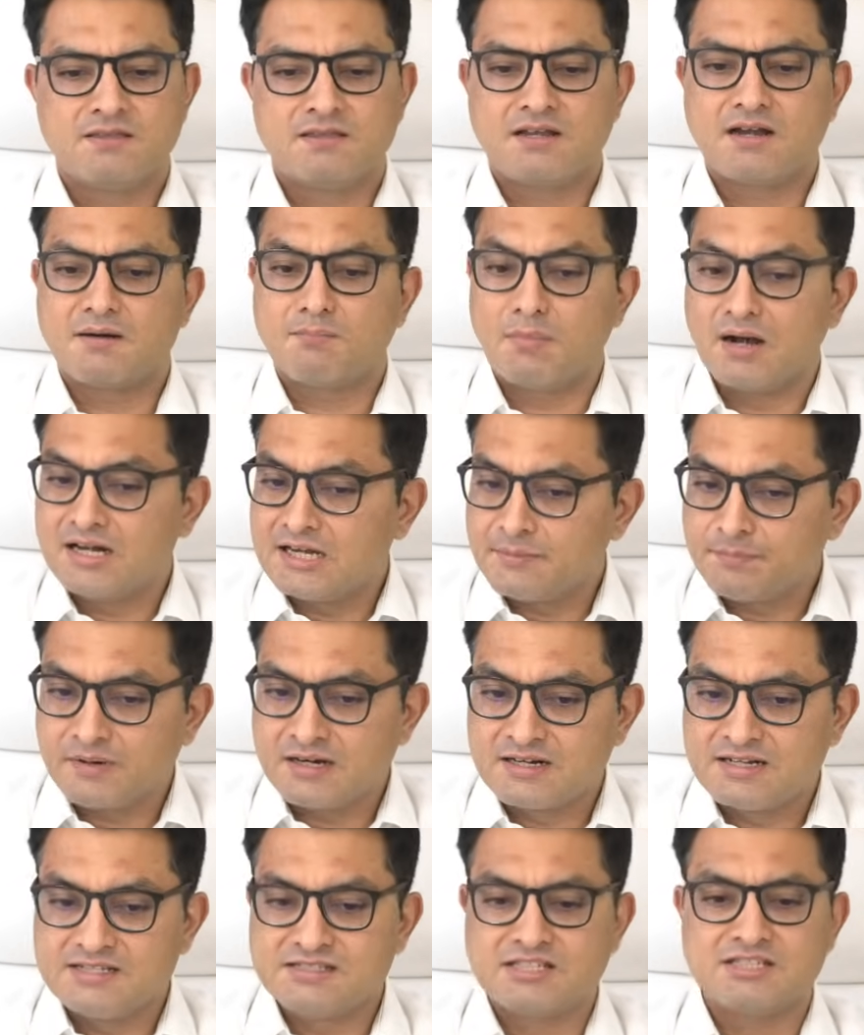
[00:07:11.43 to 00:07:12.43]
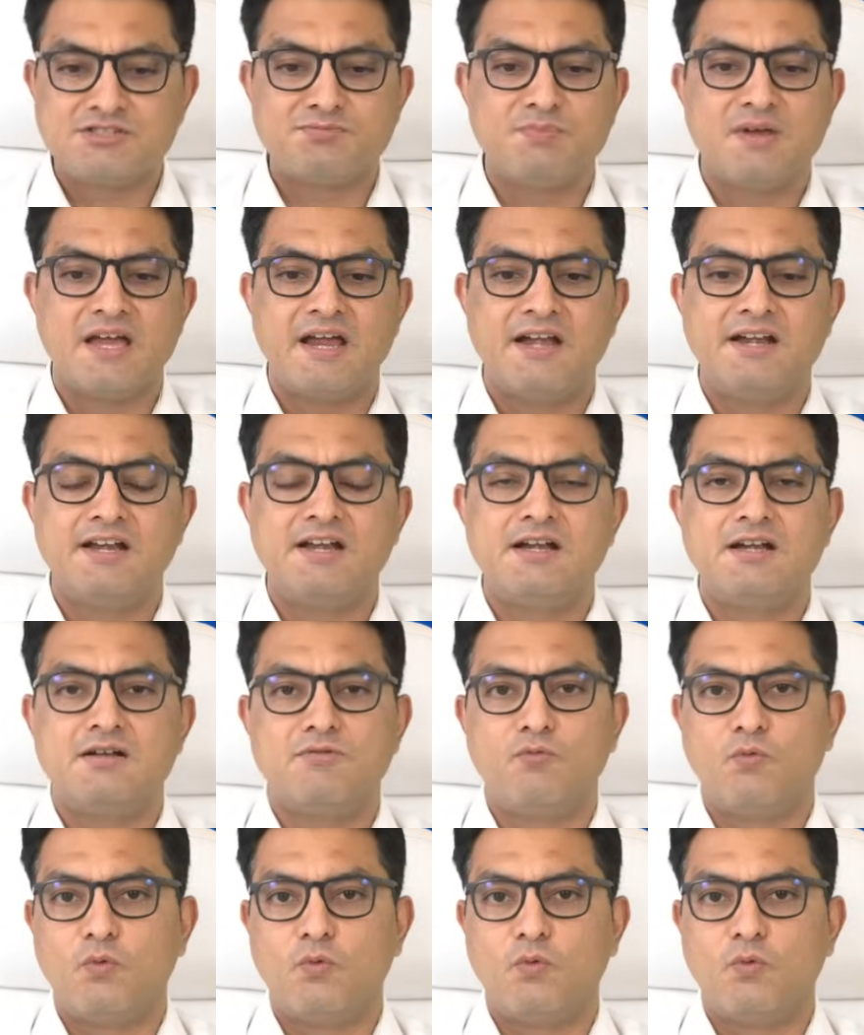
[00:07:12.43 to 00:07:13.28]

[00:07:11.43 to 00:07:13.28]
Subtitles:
There are multiple reasons behind it.